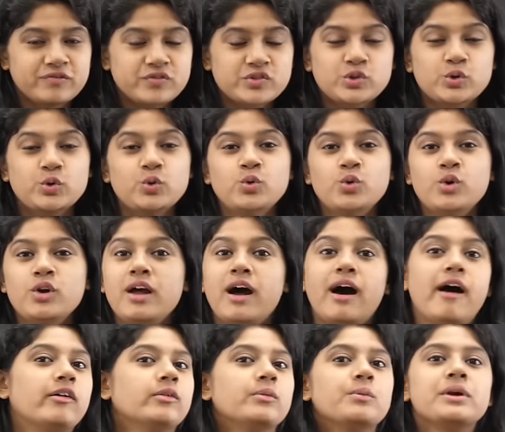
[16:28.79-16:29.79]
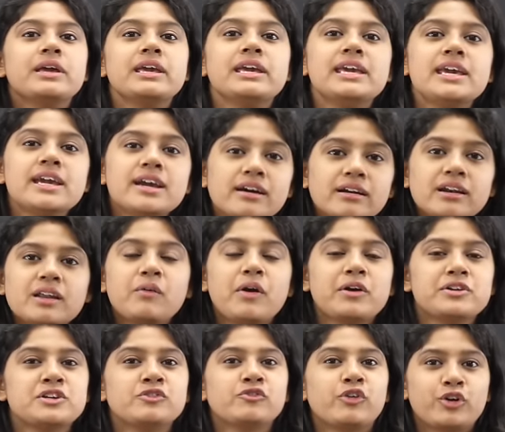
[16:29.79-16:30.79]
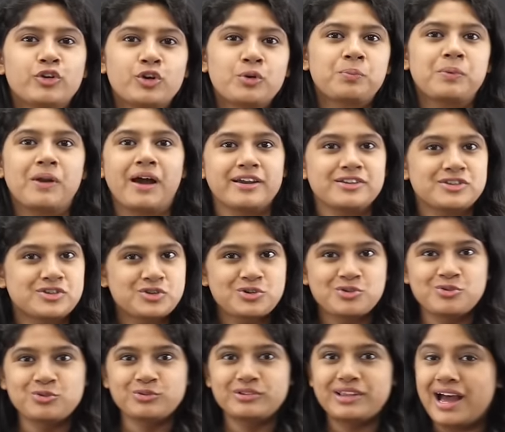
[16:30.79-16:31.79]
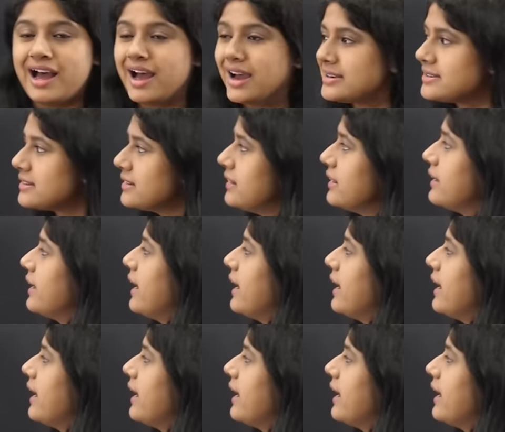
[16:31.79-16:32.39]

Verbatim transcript: So I will be eagerly waiting for your replies to that.